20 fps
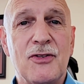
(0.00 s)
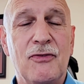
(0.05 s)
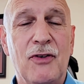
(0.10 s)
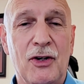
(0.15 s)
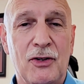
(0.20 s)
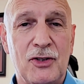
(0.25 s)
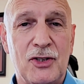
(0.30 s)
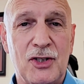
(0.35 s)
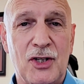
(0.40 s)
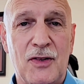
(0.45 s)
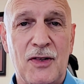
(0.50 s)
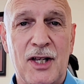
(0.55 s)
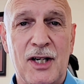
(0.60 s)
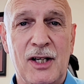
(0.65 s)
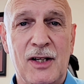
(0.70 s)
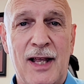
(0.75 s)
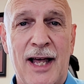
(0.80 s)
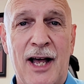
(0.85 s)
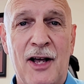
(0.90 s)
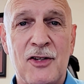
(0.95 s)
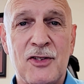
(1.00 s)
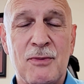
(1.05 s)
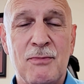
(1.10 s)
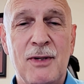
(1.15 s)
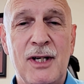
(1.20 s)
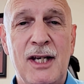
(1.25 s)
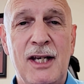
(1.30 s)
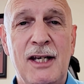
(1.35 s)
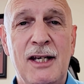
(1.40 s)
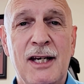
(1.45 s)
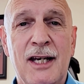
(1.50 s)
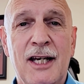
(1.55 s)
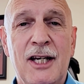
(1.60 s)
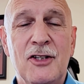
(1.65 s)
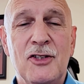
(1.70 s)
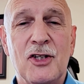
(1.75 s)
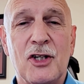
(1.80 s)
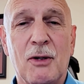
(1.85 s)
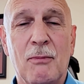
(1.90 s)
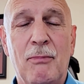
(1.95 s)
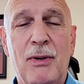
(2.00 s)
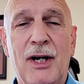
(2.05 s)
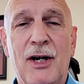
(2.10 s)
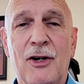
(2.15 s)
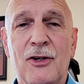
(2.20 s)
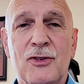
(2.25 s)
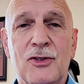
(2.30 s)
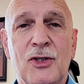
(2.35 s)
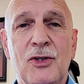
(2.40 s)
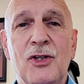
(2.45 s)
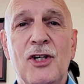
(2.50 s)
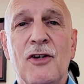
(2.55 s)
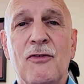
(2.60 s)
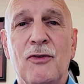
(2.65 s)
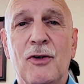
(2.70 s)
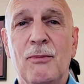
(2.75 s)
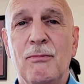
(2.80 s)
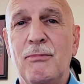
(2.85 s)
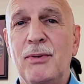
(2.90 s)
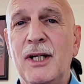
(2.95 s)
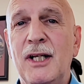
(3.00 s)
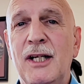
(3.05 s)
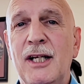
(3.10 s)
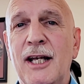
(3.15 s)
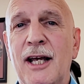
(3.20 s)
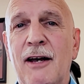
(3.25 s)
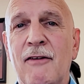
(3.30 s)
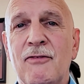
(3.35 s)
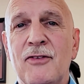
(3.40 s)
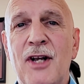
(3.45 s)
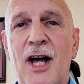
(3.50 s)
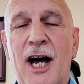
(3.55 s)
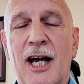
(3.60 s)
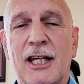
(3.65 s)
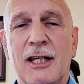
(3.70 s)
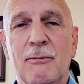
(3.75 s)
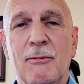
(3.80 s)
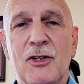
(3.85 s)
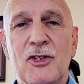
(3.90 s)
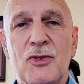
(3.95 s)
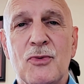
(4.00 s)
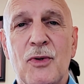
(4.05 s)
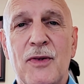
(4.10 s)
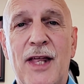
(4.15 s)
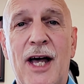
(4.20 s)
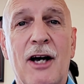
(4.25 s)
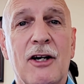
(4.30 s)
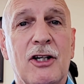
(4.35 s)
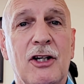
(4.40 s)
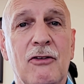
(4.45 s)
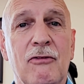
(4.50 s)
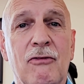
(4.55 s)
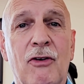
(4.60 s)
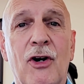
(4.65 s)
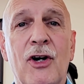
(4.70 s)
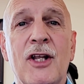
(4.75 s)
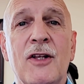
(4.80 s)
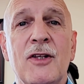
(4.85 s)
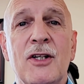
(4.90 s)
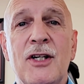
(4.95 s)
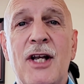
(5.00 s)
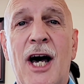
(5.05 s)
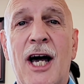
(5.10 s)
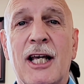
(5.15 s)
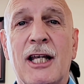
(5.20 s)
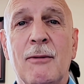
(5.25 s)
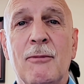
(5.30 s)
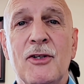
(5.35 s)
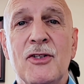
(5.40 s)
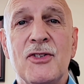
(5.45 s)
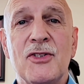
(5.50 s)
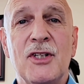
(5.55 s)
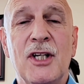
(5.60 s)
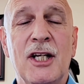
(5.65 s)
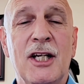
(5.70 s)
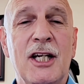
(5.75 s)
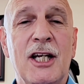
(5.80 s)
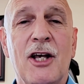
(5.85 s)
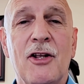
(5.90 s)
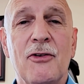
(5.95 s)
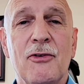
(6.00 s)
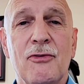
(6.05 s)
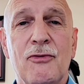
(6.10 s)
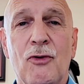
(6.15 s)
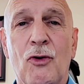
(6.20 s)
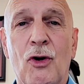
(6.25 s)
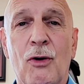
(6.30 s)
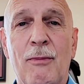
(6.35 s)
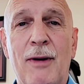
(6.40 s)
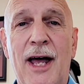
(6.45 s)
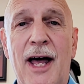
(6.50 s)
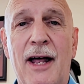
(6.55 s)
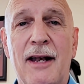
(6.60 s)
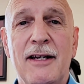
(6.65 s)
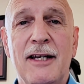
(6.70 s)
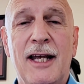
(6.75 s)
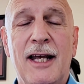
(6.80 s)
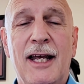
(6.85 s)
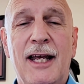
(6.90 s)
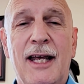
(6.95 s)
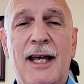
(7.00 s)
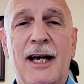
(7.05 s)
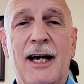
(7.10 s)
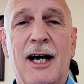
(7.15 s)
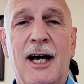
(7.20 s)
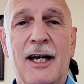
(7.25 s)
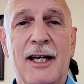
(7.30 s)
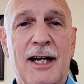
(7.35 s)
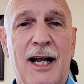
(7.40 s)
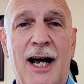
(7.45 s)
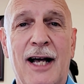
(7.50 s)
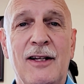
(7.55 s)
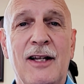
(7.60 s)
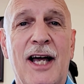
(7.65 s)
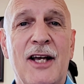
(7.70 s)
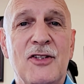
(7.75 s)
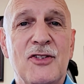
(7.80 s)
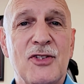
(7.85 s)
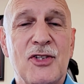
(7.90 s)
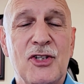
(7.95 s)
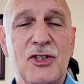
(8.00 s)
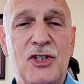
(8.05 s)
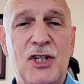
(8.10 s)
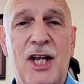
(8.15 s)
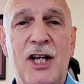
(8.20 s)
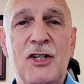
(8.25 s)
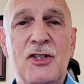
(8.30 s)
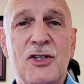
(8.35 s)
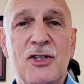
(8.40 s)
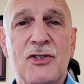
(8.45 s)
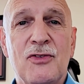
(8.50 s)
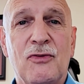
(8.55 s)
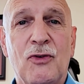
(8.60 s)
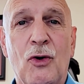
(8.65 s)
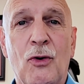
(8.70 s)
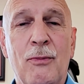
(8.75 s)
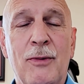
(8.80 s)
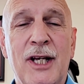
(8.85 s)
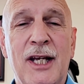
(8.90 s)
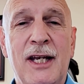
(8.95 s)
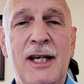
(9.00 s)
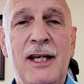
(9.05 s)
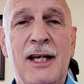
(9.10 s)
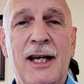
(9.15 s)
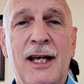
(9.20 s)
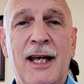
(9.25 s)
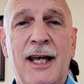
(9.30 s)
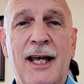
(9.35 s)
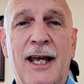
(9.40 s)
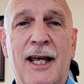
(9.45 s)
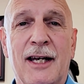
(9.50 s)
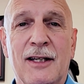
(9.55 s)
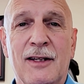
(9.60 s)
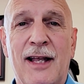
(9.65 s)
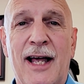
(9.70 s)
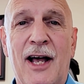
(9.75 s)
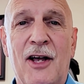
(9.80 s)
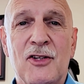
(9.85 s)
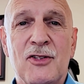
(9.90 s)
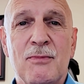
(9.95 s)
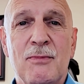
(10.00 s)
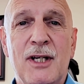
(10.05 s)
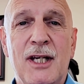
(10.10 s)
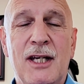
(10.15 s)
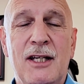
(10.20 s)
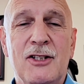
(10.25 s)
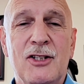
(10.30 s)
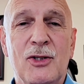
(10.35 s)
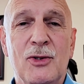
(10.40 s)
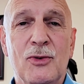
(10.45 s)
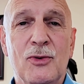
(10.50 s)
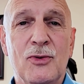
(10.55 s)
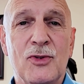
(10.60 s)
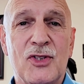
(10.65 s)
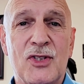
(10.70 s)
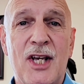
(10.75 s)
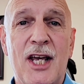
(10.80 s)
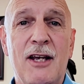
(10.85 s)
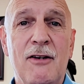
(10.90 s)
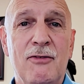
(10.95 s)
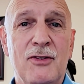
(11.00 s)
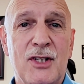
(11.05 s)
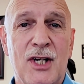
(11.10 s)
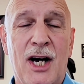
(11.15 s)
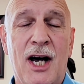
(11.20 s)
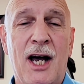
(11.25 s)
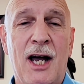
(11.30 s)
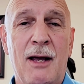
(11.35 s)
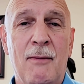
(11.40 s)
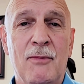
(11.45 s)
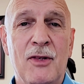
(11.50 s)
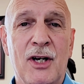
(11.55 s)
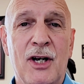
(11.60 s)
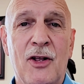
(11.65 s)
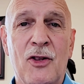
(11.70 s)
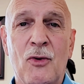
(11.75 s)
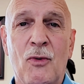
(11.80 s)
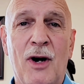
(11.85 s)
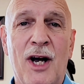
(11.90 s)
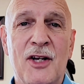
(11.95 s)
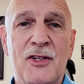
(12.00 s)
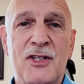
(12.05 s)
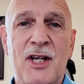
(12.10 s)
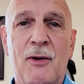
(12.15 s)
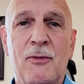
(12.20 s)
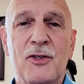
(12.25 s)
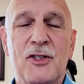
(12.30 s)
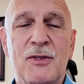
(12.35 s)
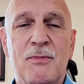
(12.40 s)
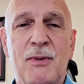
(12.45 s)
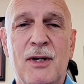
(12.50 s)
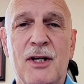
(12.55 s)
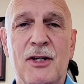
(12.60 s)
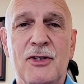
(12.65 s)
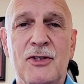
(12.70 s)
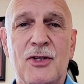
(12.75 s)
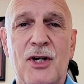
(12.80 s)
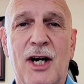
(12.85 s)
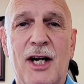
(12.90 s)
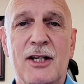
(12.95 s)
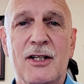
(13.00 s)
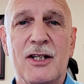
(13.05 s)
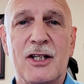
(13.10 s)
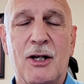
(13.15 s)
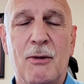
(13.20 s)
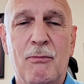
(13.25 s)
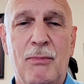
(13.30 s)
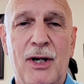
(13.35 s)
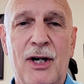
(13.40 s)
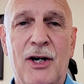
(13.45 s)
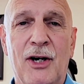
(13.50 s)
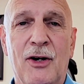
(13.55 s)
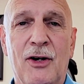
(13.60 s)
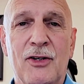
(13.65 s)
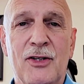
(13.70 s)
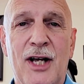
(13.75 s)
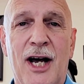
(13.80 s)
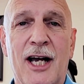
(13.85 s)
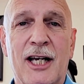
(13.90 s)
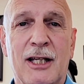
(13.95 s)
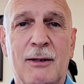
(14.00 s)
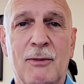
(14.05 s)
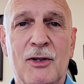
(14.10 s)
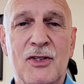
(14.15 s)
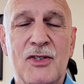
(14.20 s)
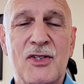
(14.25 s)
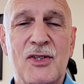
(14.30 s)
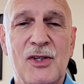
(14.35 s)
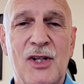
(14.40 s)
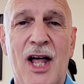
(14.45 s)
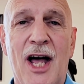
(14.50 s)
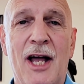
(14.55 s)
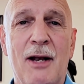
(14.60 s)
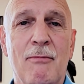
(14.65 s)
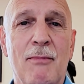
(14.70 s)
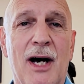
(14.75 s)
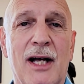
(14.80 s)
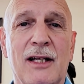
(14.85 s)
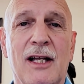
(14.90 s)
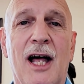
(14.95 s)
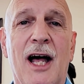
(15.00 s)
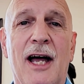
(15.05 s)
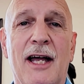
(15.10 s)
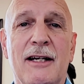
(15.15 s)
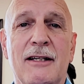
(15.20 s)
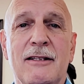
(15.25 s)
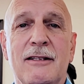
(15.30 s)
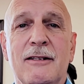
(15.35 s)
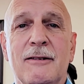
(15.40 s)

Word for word: function that allows me to compare two different PDF documents without converting the documents to any other format. Uh, it highlights the changes for me and allows me to save time that otherwise I would spend trying to compare documents line by line.